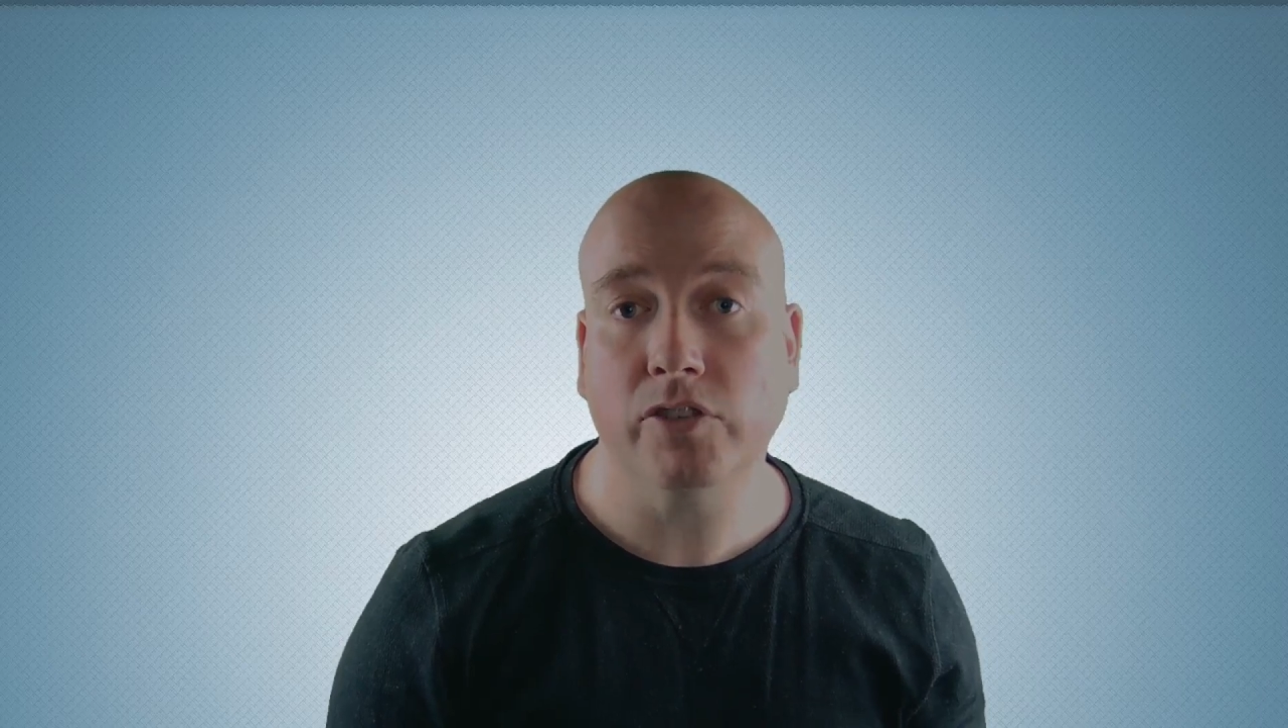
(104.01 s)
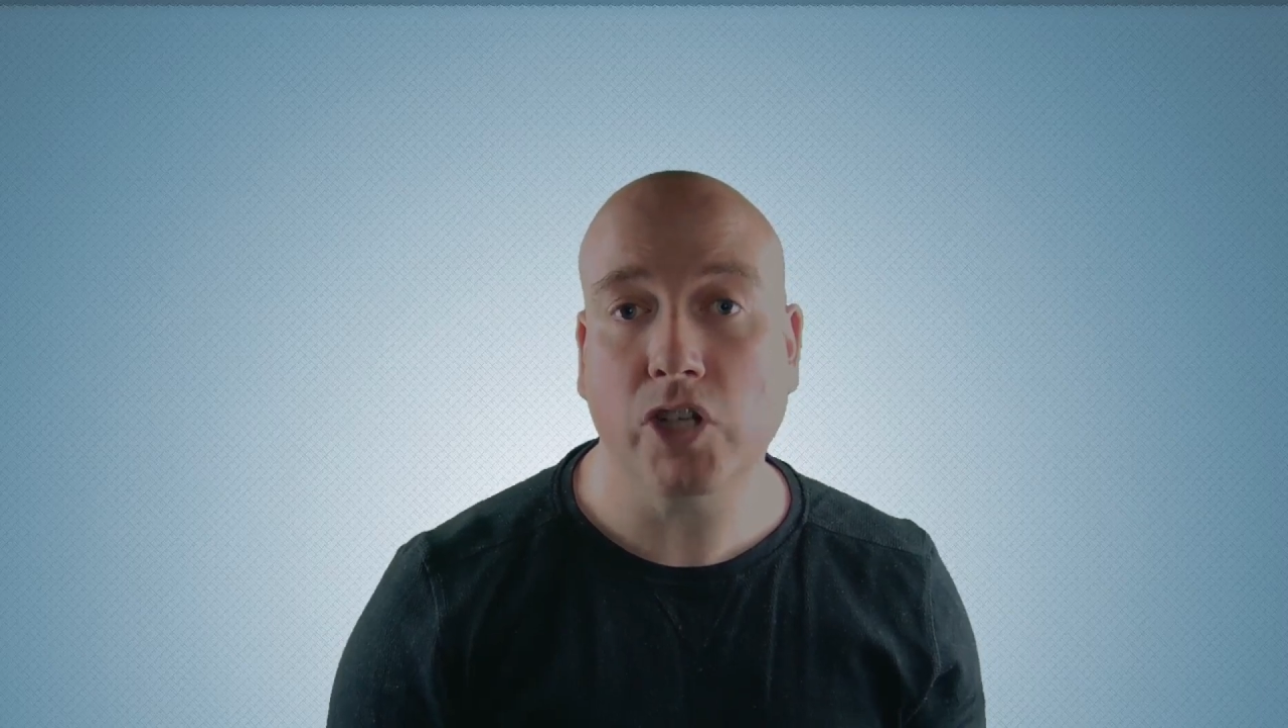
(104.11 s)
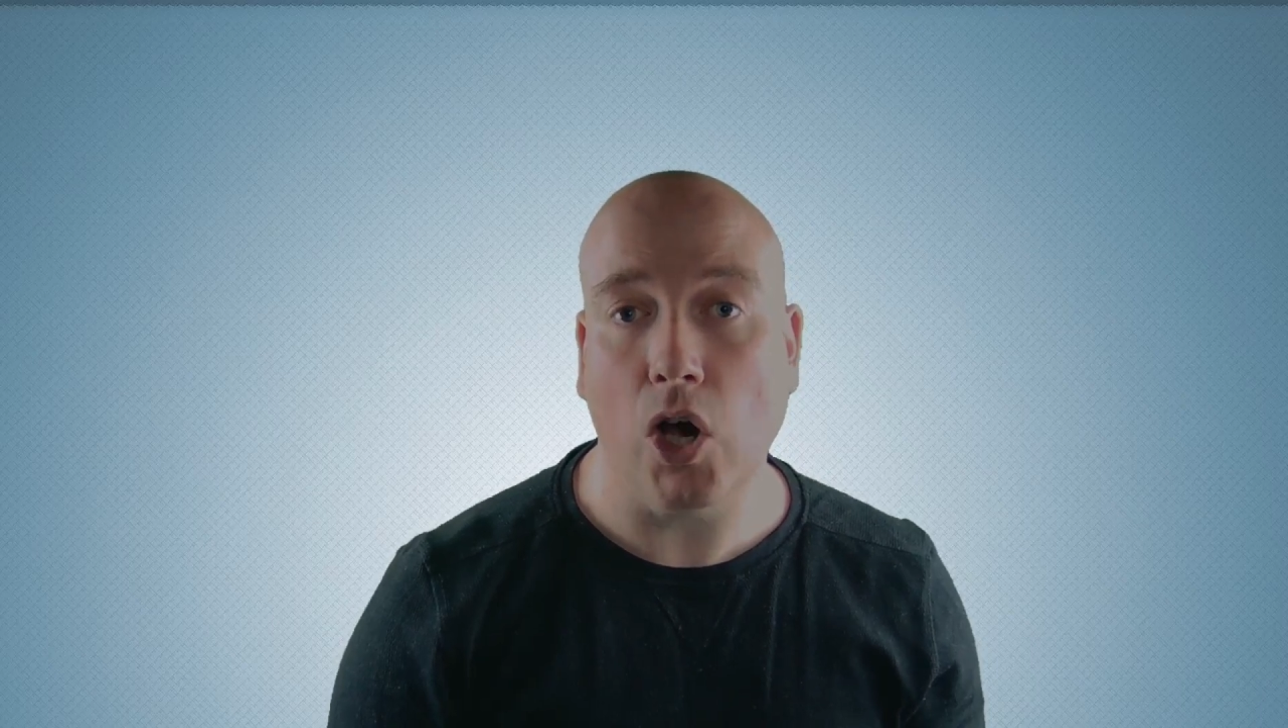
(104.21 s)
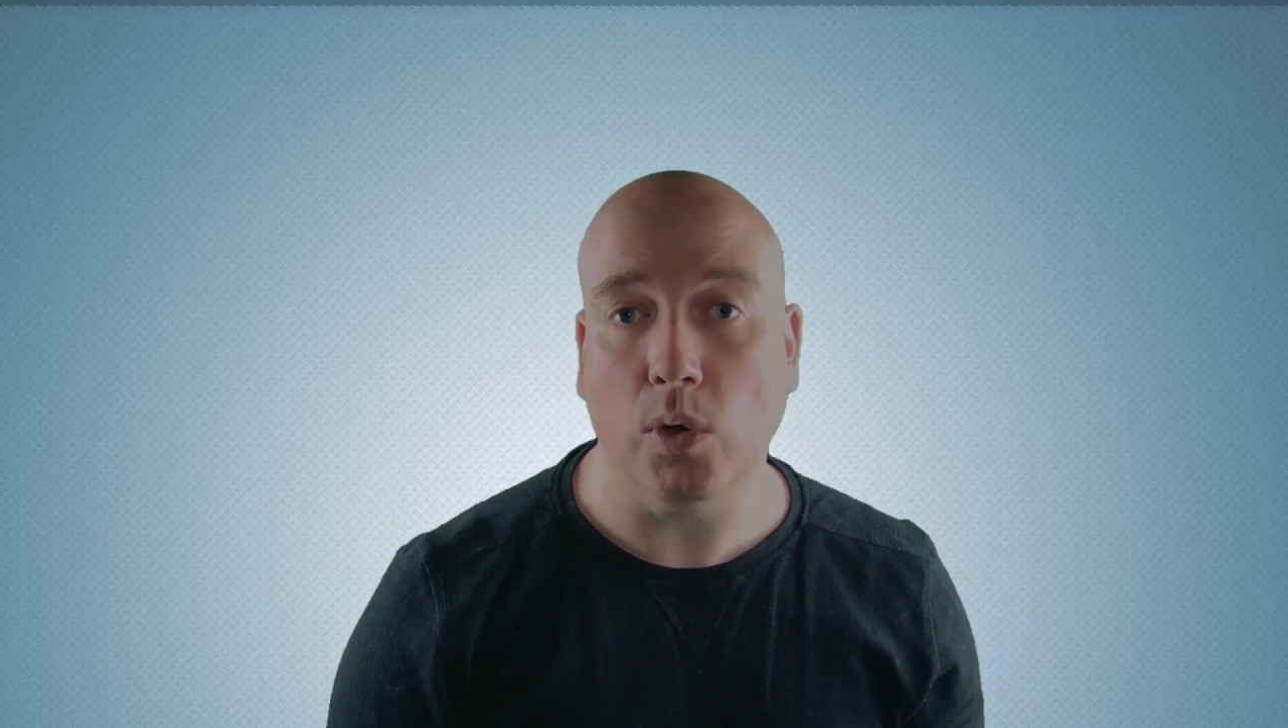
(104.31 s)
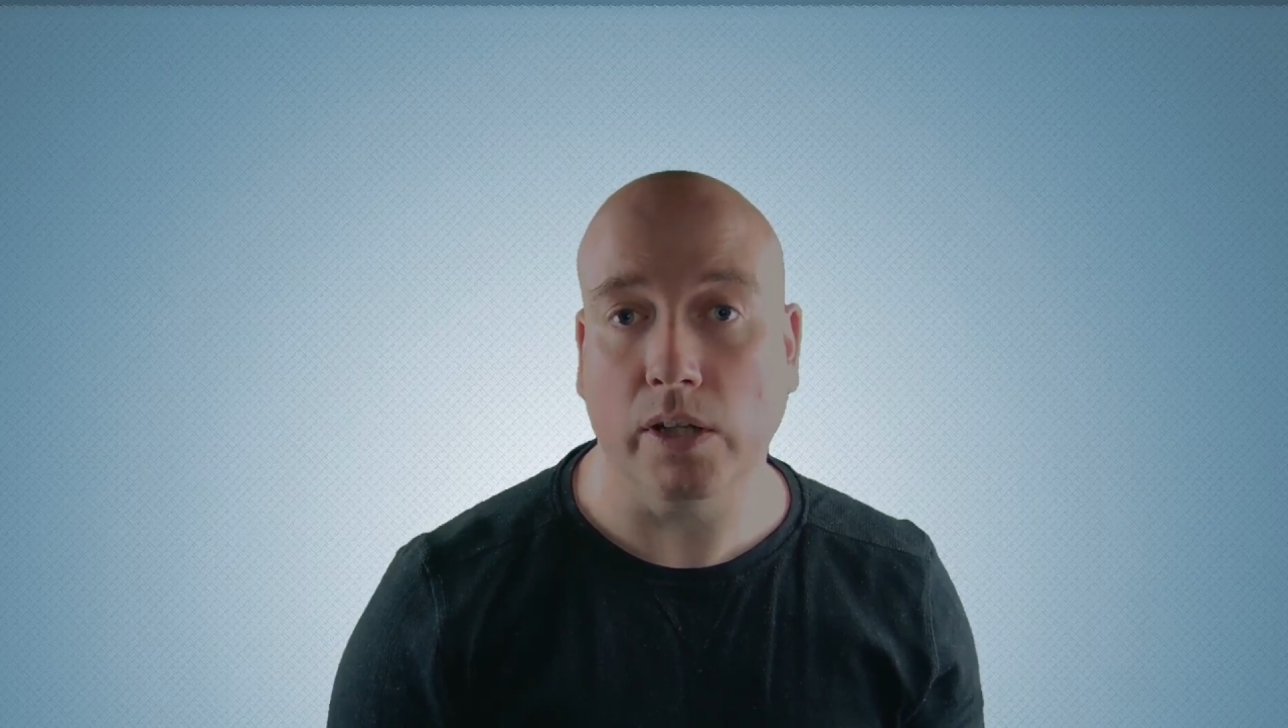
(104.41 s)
total